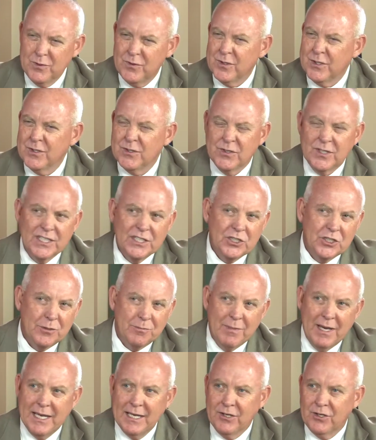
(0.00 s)
was the
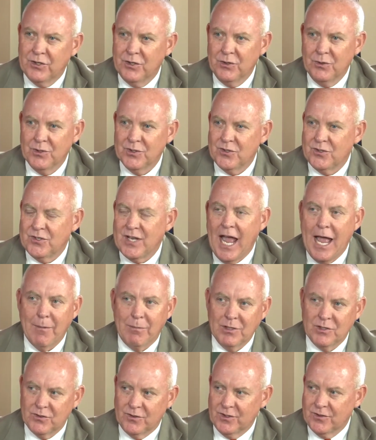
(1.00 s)
decision made to
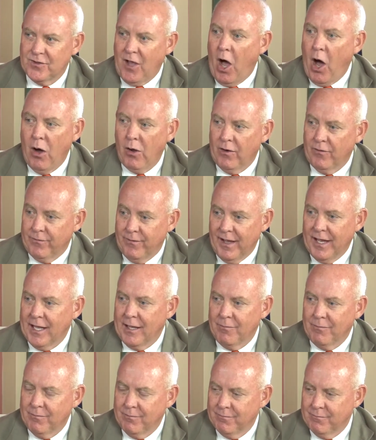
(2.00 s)
establish this Hall of
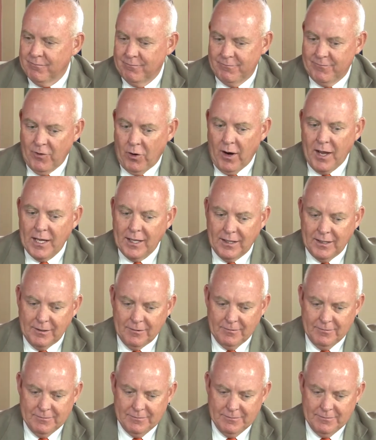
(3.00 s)
Fame for Aiken?